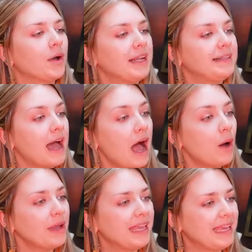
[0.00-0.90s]
Okay,
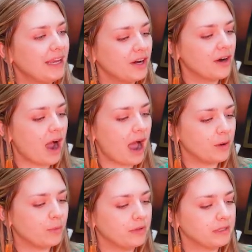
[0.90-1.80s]
now here
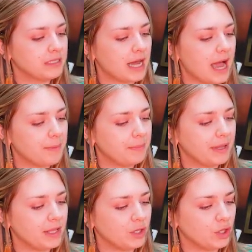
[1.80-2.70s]
I will type
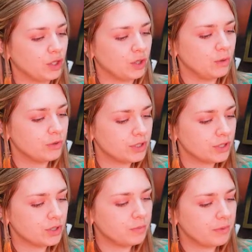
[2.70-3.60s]
in
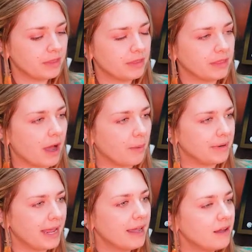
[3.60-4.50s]
YouTube
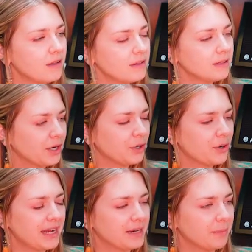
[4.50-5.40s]
thumbnail,
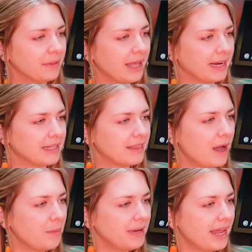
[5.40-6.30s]
create a blank
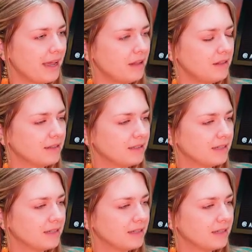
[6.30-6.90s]
thumbnail.